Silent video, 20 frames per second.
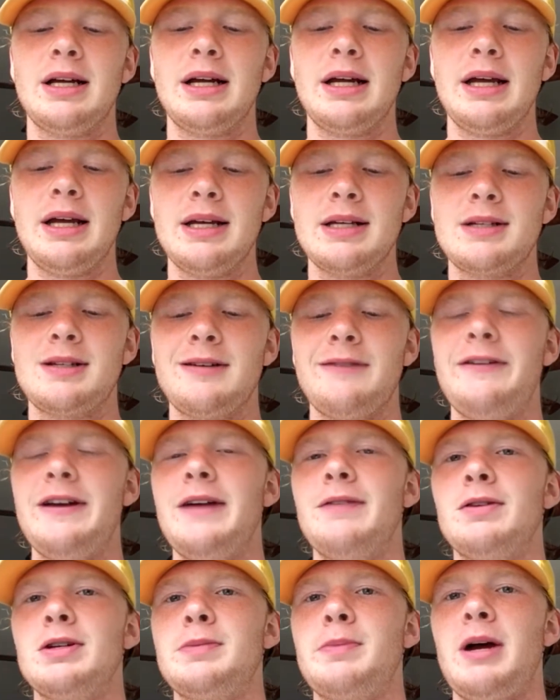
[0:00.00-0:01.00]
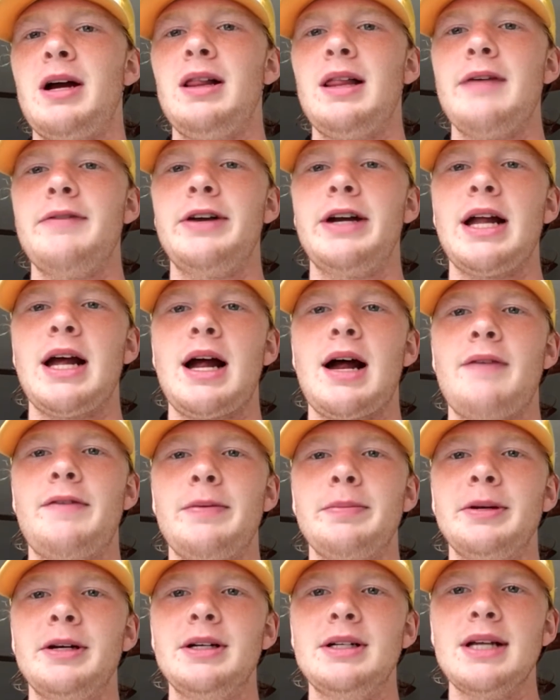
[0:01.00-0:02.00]
is the favorites by 11.5.
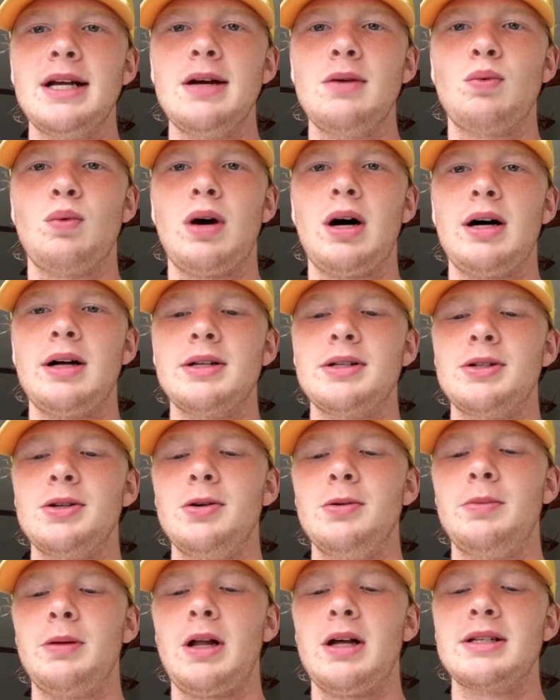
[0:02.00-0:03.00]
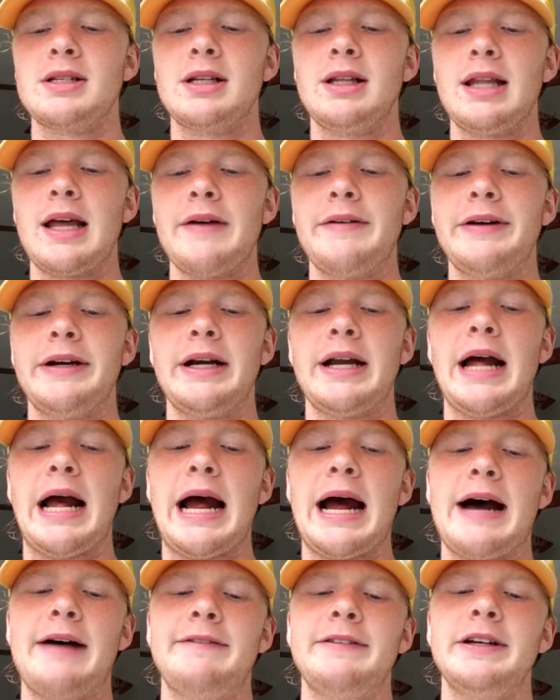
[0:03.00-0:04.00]
I'm going to take Wazoo plus
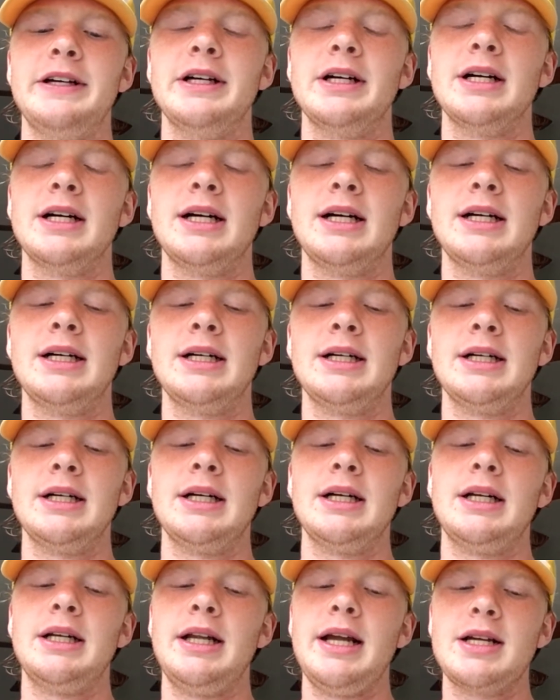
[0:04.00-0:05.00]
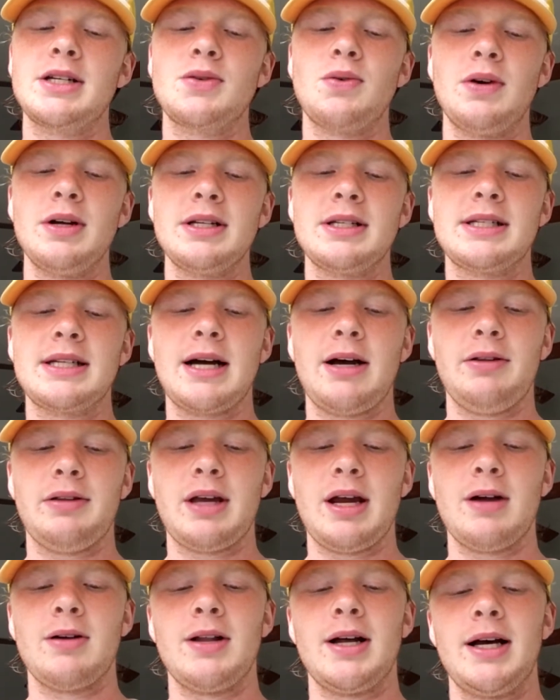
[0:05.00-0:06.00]
11.5 here. Next one is South
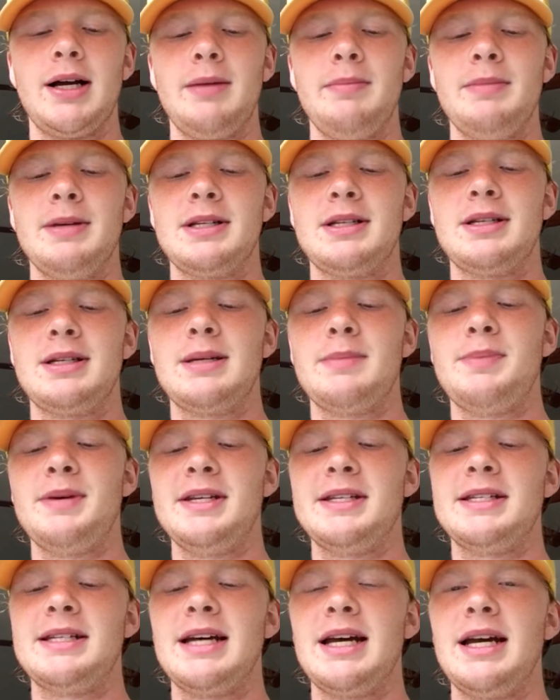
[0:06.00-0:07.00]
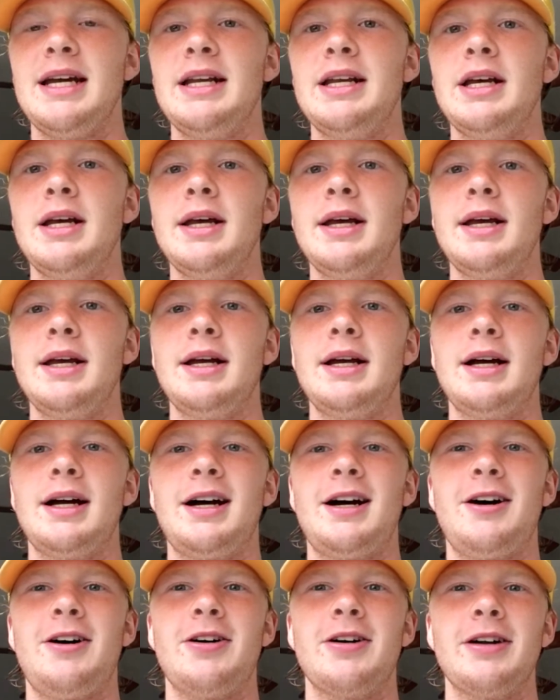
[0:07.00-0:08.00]
Carolina and Mississippi State.
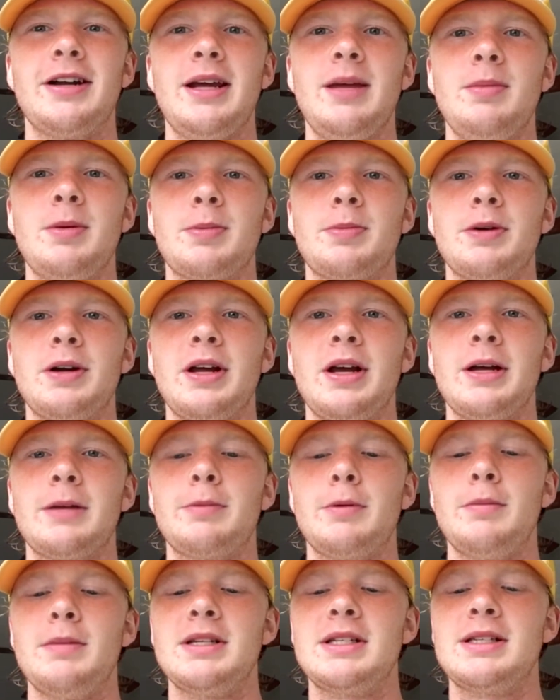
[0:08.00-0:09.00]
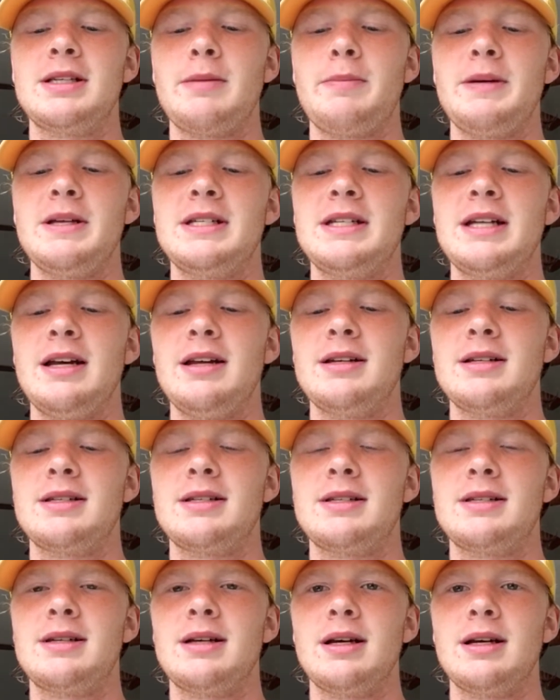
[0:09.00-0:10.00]
Hard game to predict, but Mississippi State
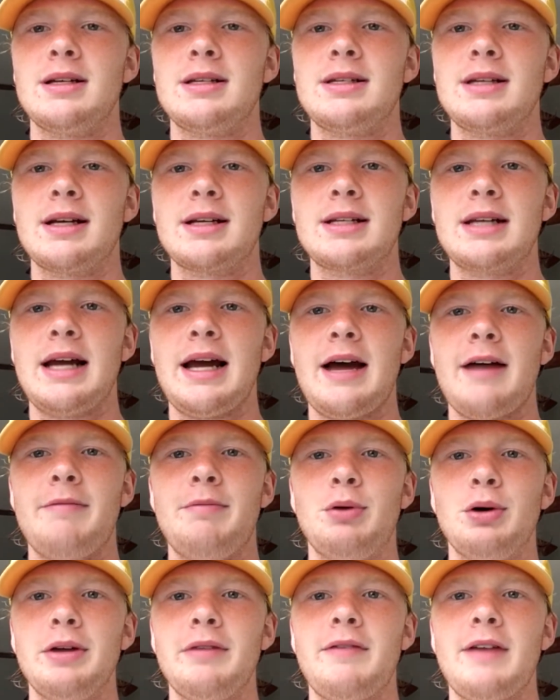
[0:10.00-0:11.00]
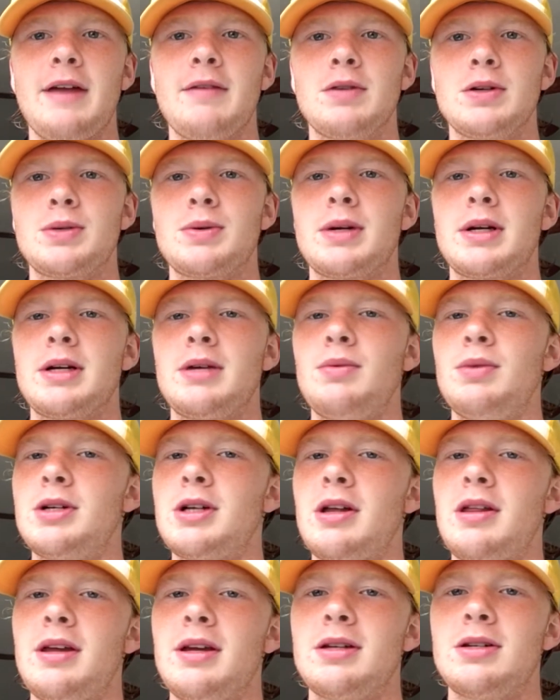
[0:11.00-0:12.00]
is 6.5-point favorites, which
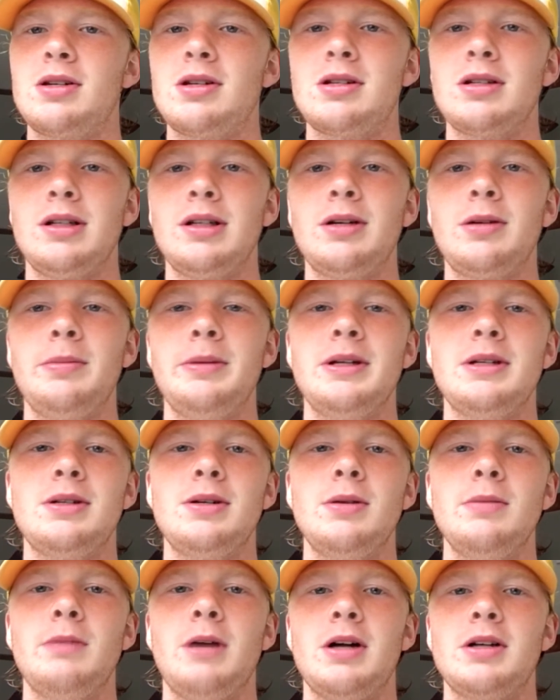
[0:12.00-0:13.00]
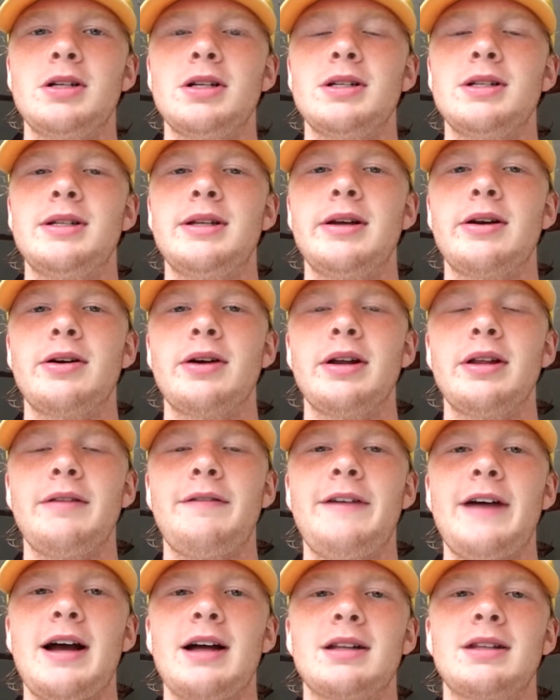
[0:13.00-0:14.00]
I think is just a little bit too much considering the
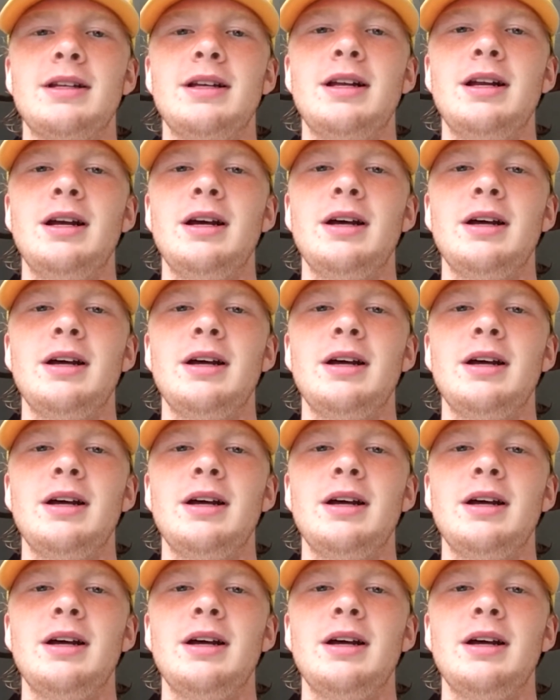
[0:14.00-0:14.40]
fact that,